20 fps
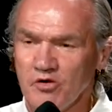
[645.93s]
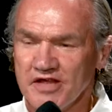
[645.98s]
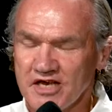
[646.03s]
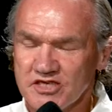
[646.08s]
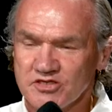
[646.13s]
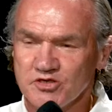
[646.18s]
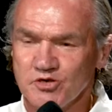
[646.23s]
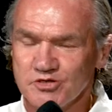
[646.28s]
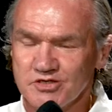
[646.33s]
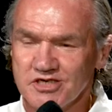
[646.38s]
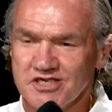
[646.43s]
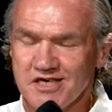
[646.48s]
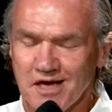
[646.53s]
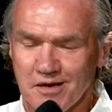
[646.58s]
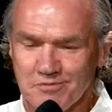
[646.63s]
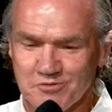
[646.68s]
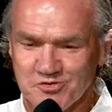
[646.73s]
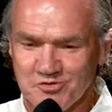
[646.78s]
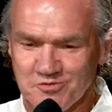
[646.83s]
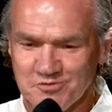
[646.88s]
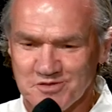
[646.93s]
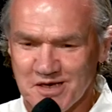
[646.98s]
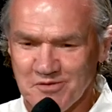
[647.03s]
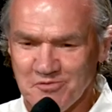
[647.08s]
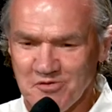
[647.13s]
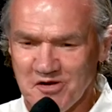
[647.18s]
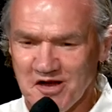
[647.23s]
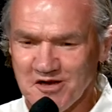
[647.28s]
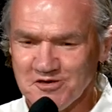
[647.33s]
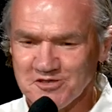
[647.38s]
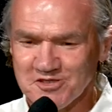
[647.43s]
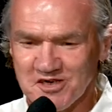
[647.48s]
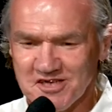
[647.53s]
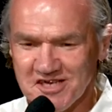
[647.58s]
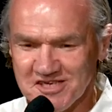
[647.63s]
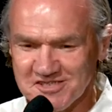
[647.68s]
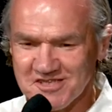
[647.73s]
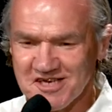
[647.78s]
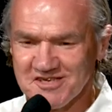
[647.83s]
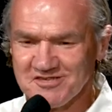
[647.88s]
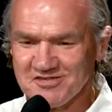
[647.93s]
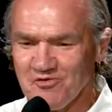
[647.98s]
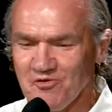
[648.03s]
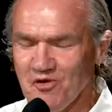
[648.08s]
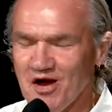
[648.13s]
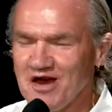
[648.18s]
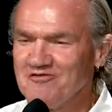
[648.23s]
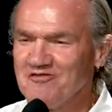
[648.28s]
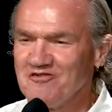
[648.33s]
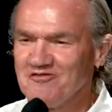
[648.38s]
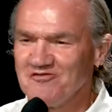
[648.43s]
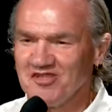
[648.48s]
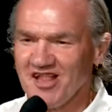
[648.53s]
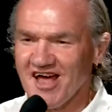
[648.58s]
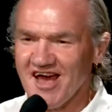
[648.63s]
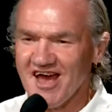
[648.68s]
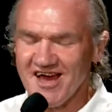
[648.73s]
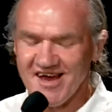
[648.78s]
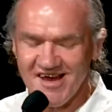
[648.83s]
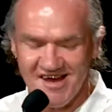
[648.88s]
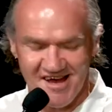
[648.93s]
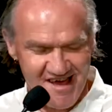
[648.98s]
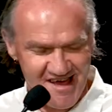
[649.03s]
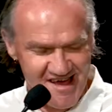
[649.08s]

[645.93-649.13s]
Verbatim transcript: and that's because he comes from somewhere else, so he doesn't have to wave a flag.